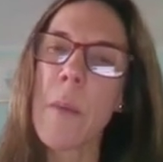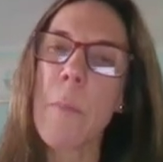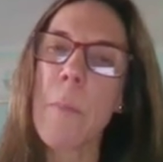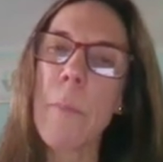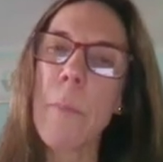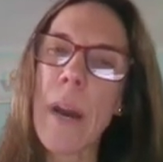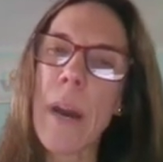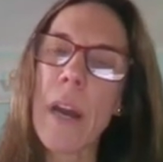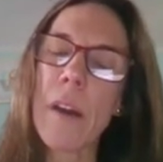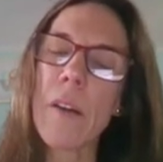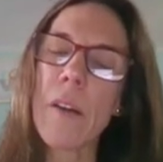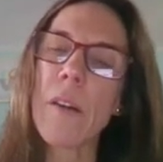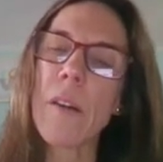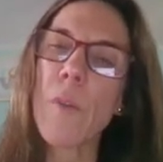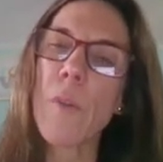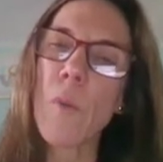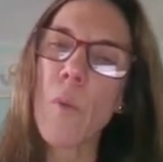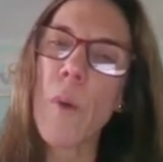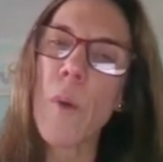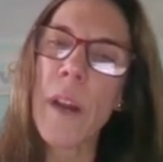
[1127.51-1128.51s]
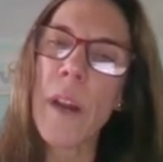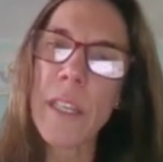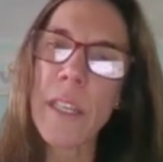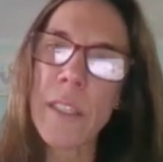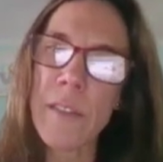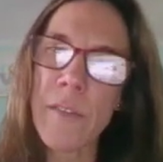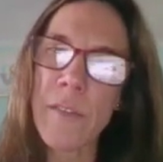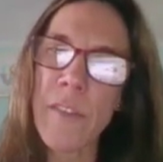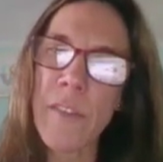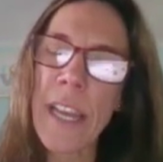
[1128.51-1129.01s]
But what
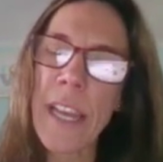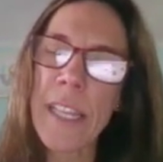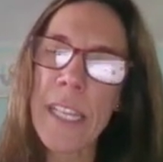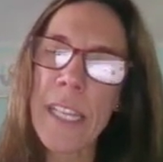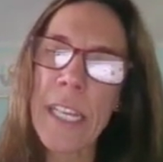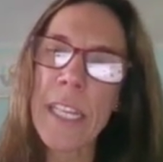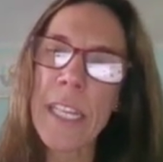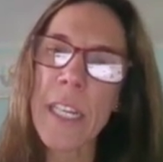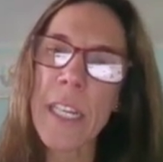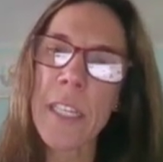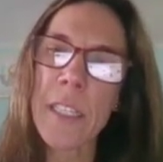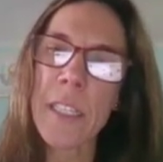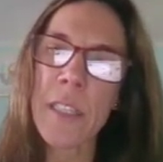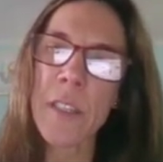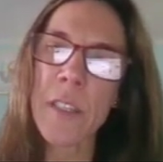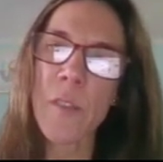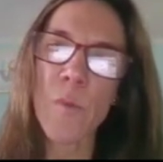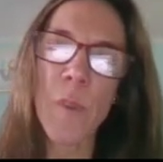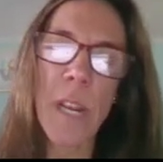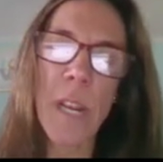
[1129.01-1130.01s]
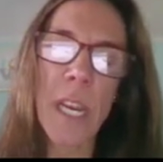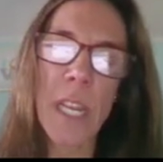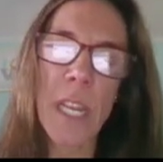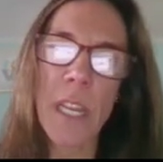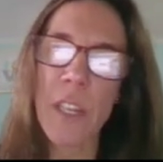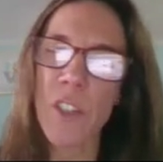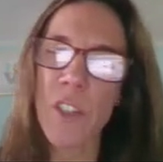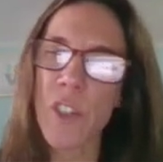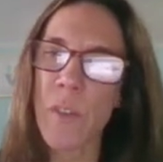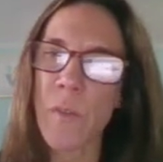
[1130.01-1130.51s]
is affecting us is really
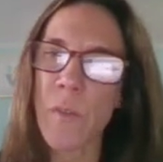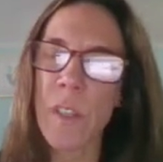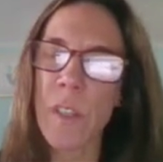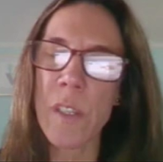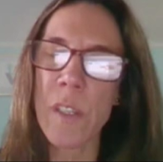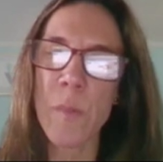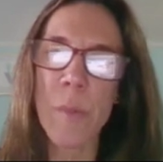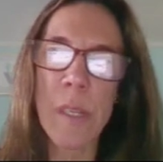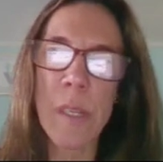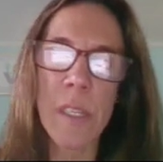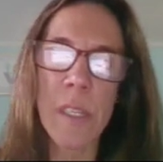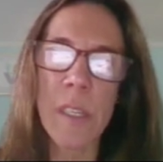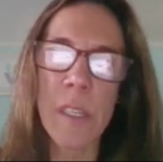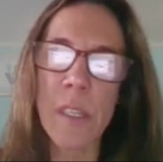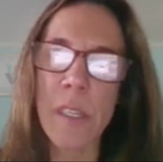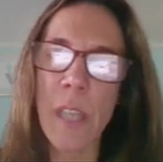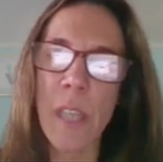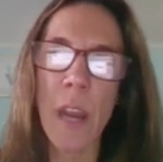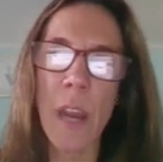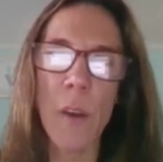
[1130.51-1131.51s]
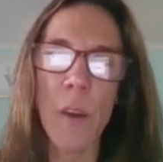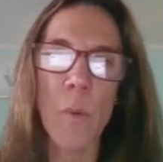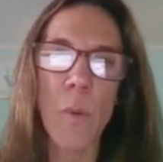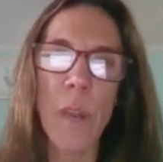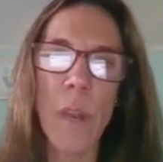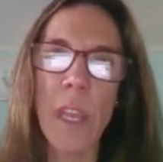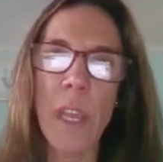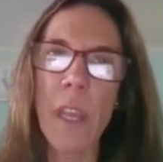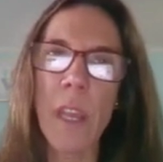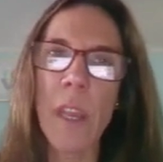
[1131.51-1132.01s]
a different species that
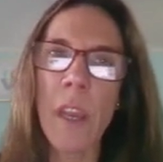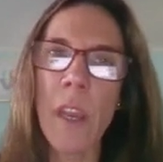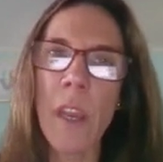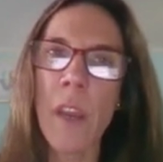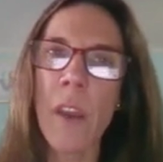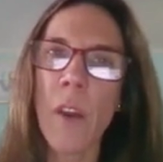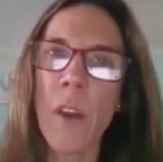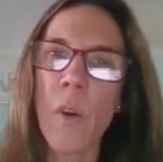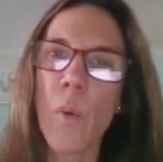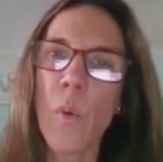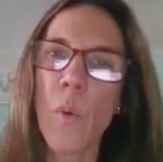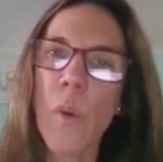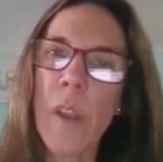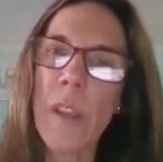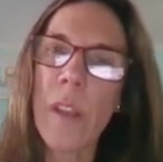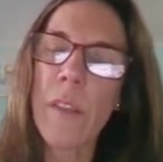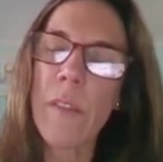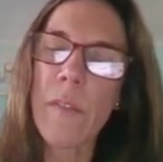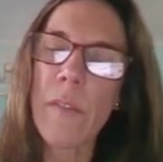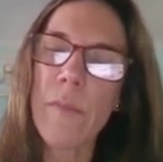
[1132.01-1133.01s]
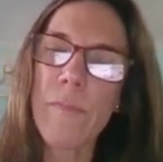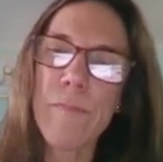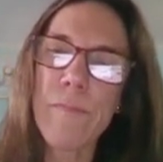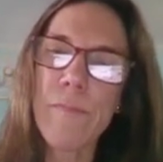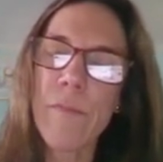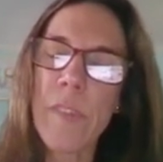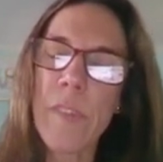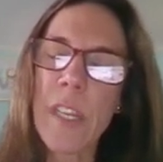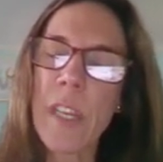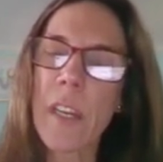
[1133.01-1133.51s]
we
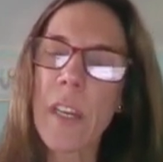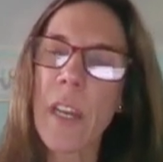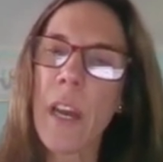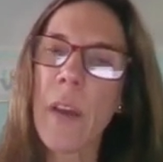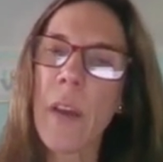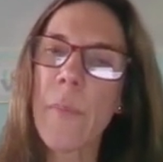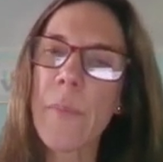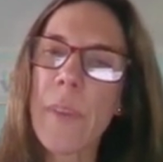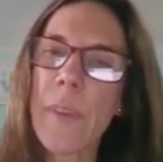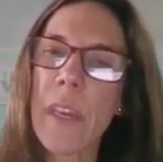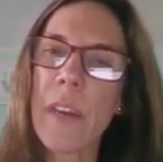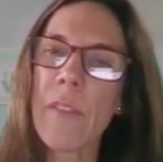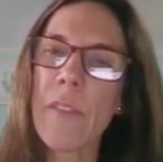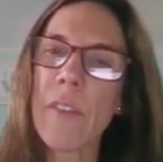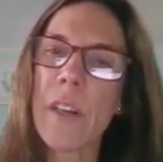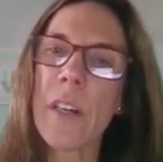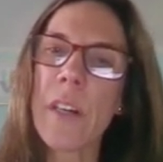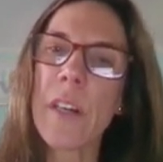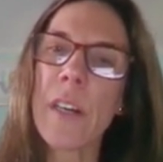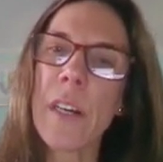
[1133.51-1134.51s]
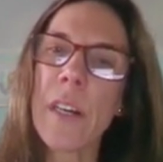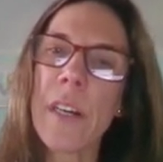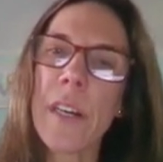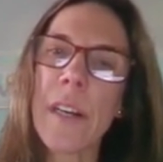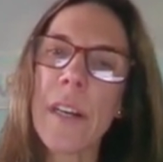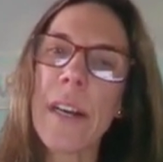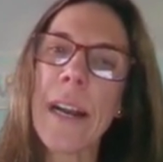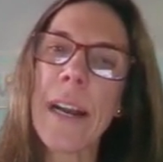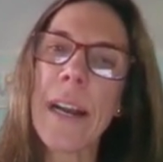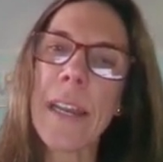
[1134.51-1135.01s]
didn't give
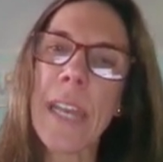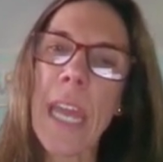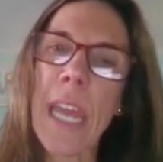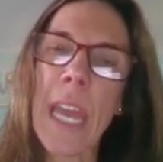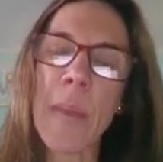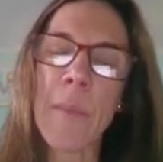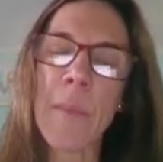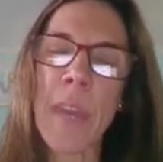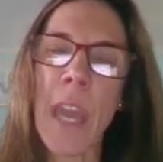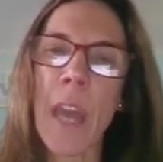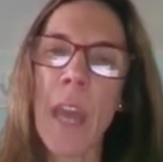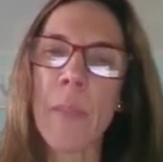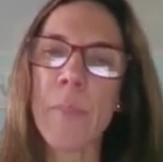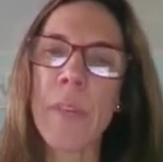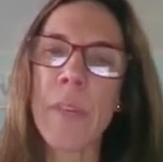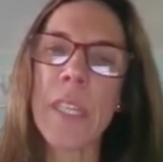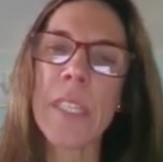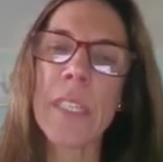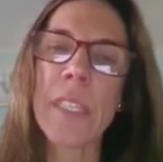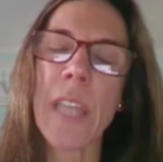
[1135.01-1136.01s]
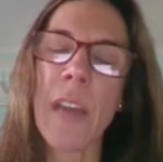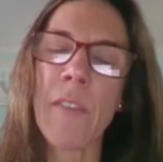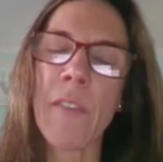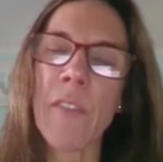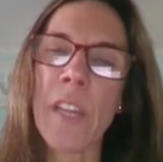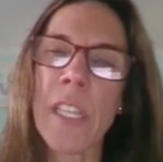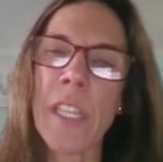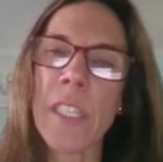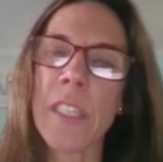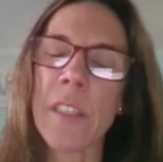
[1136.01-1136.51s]
a name yet, but it's
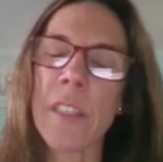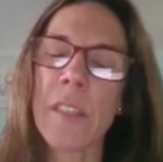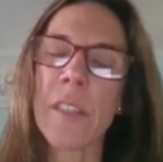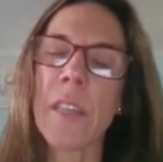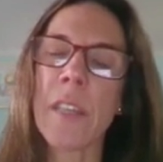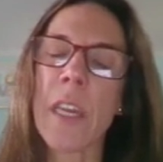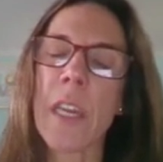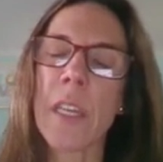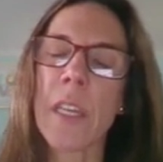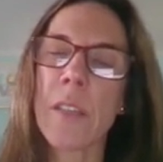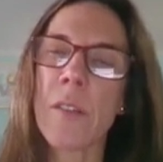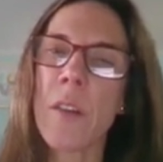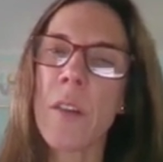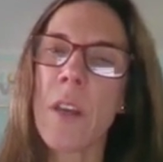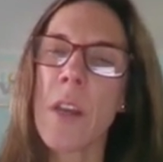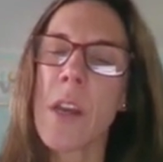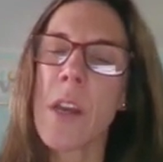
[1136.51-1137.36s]
definitely distinct.